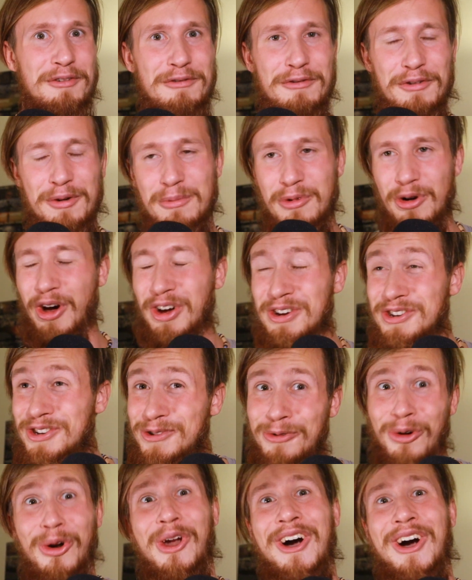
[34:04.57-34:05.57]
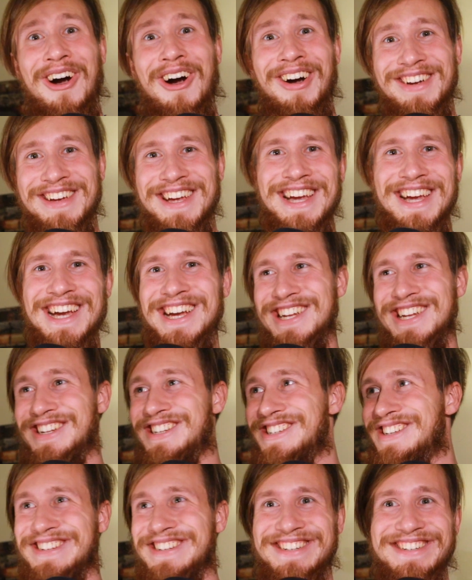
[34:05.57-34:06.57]
from rock to rock,
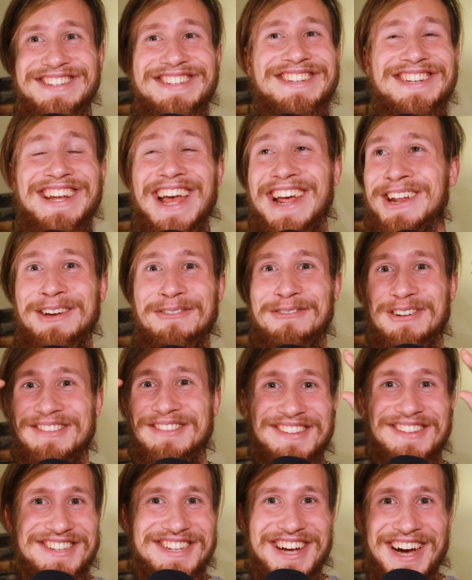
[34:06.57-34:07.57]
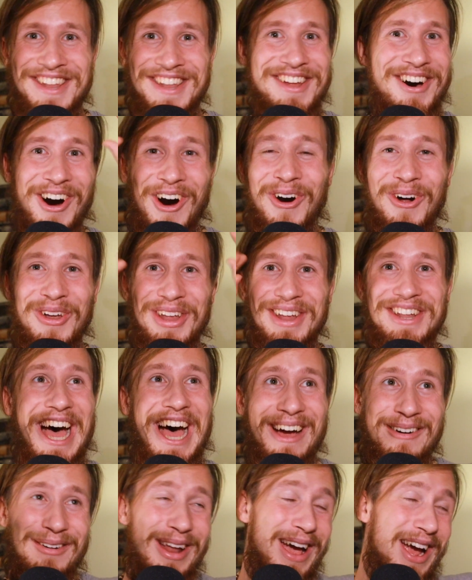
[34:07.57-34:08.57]
chatting with each other all the
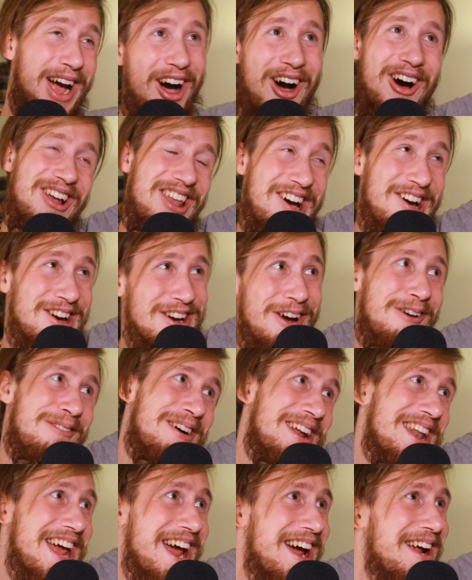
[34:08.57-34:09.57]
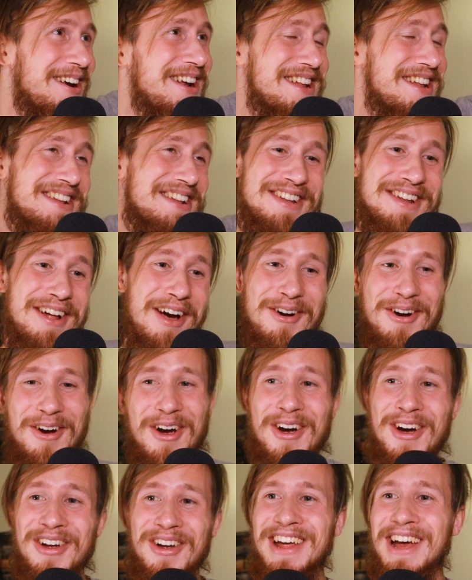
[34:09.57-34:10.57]
time, like, oh, look over there, this is so
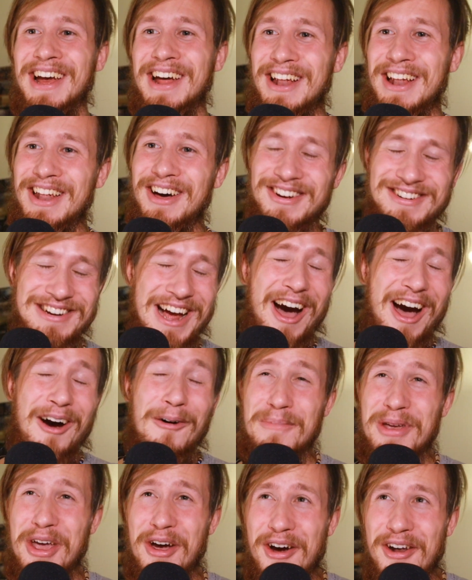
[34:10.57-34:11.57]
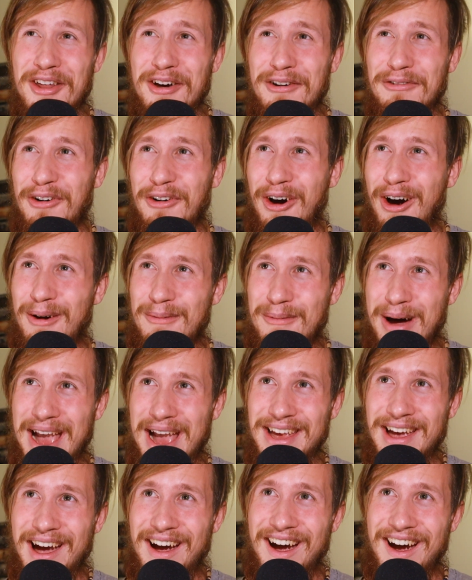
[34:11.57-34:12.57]
good, look how beautiful, oh my
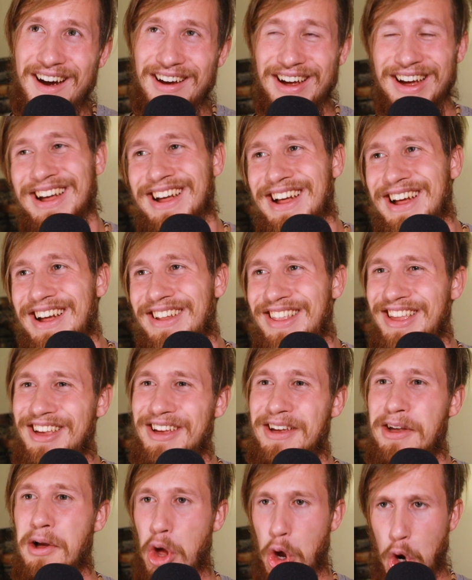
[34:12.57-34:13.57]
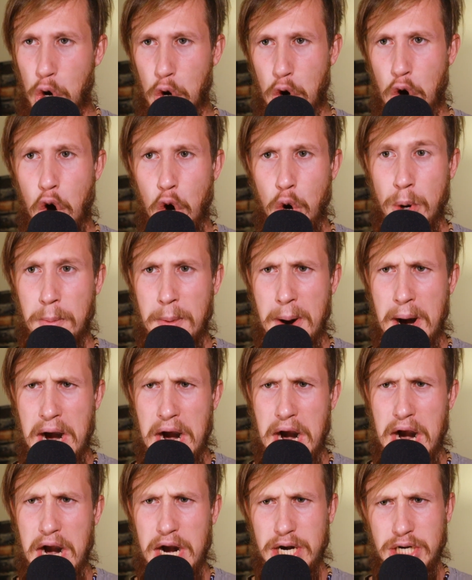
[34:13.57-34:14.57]
god, oh
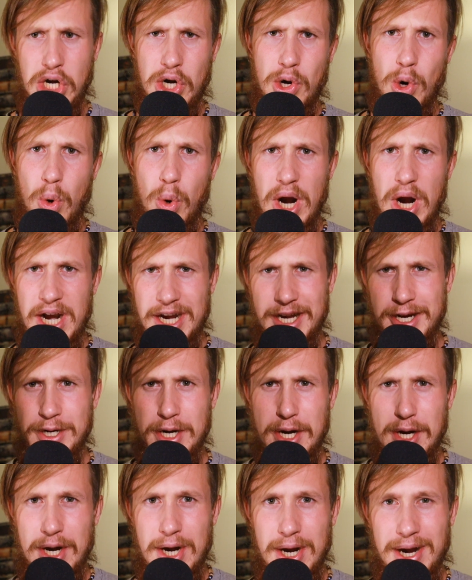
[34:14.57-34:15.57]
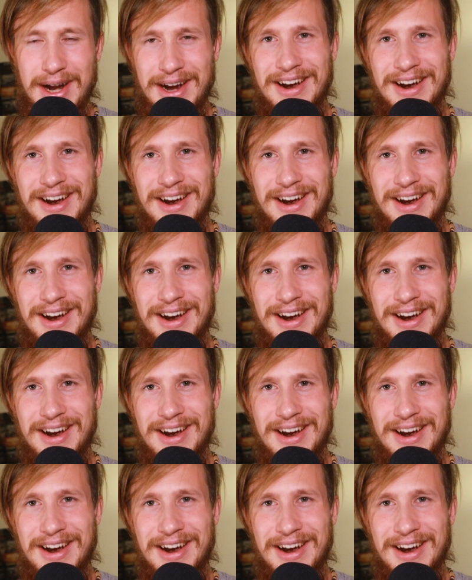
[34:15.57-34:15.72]
my, what are you doing?